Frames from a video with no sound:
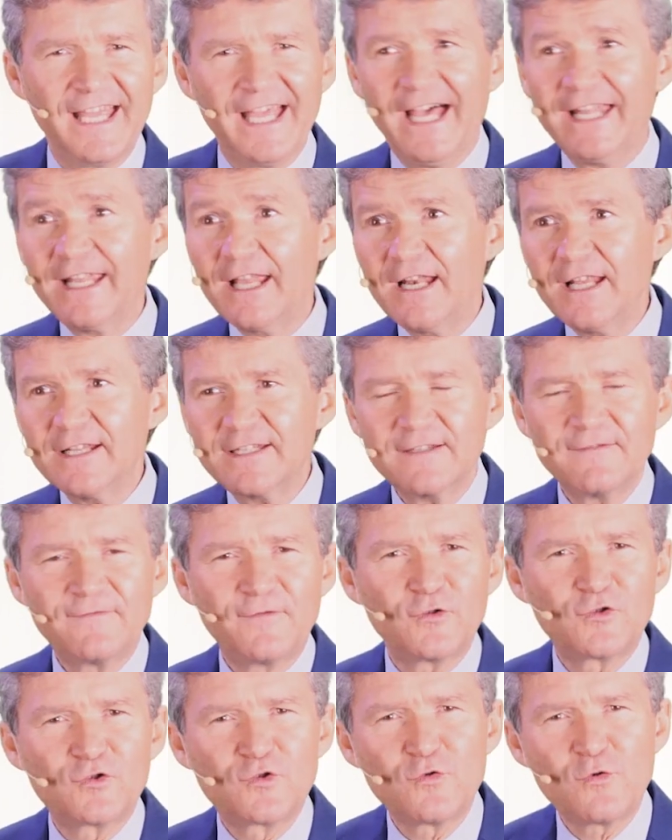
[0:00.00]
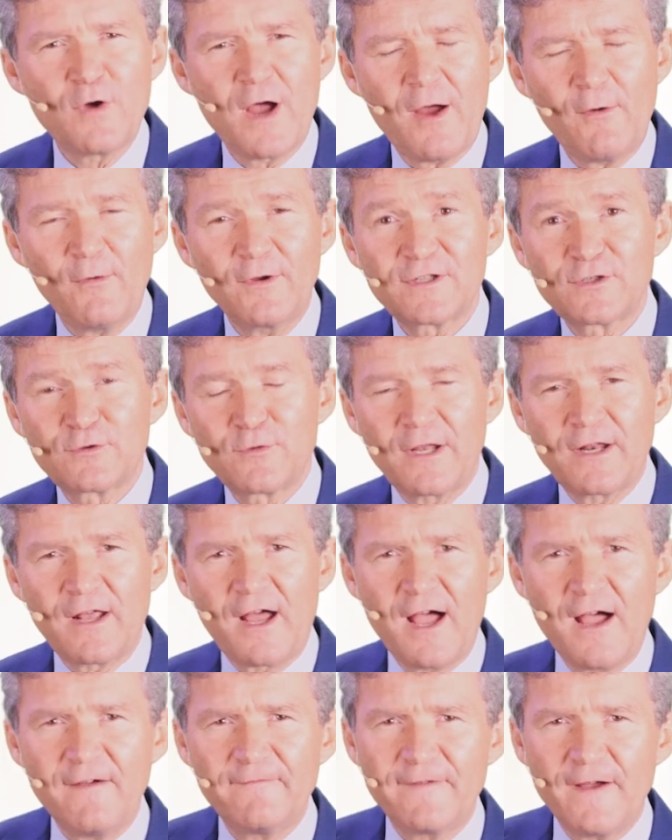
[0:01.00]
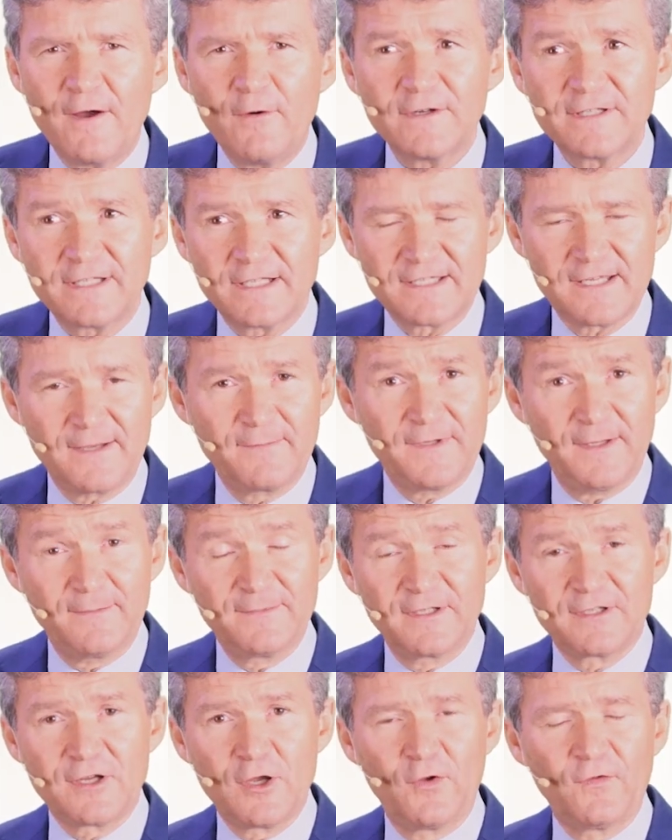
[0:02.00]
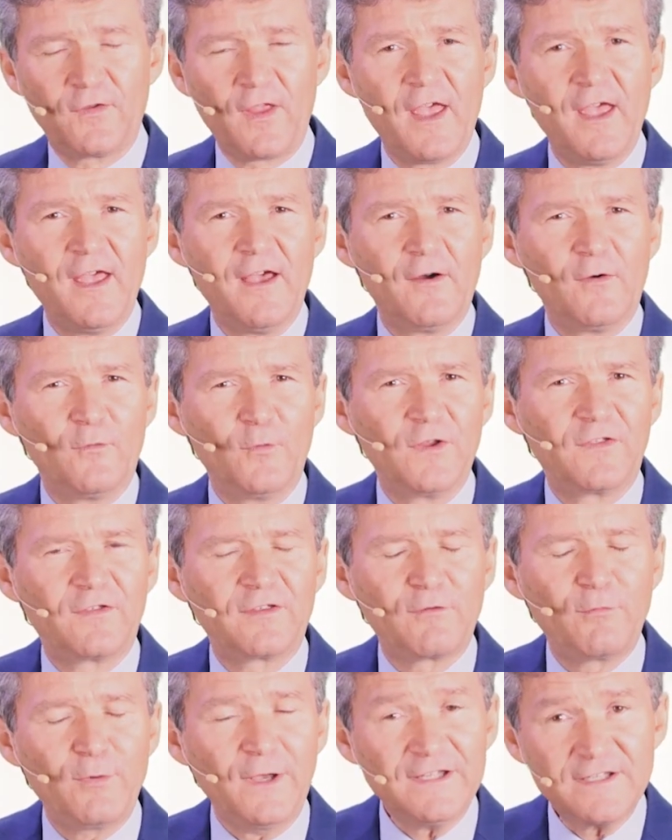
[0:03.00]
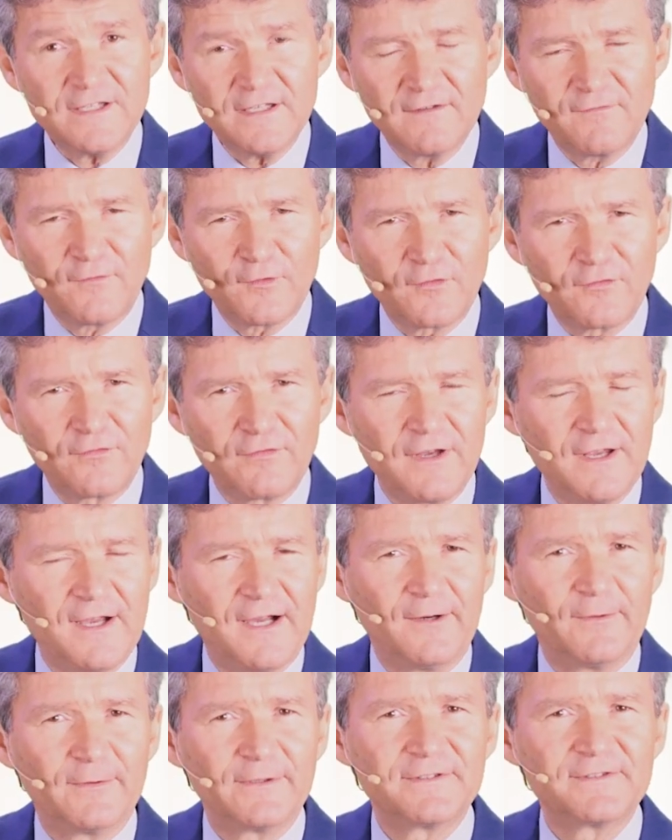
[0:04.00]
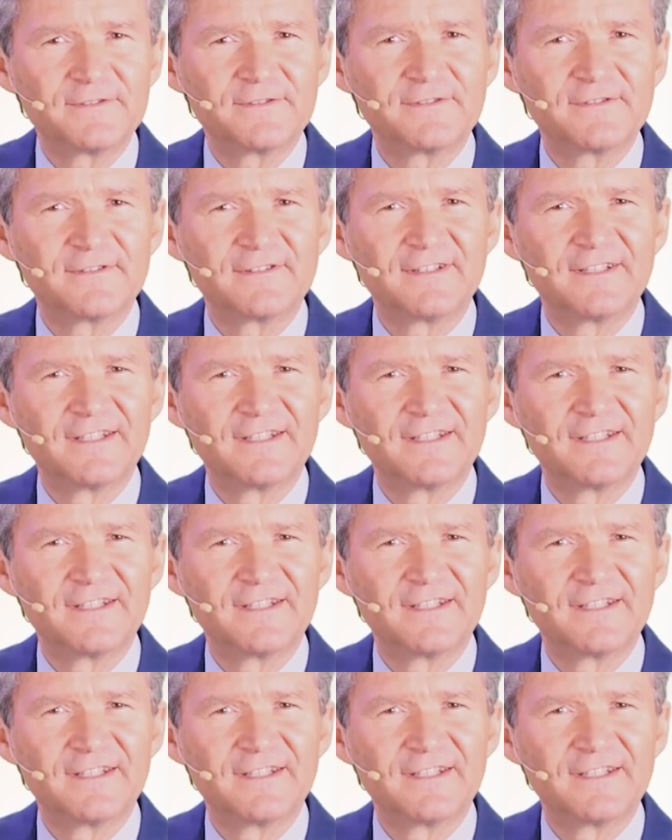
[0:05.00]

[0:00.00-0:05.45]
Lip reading: And they listen for 2 hours, 2.5 hours, and sometimes it goes with questions for 3 hours.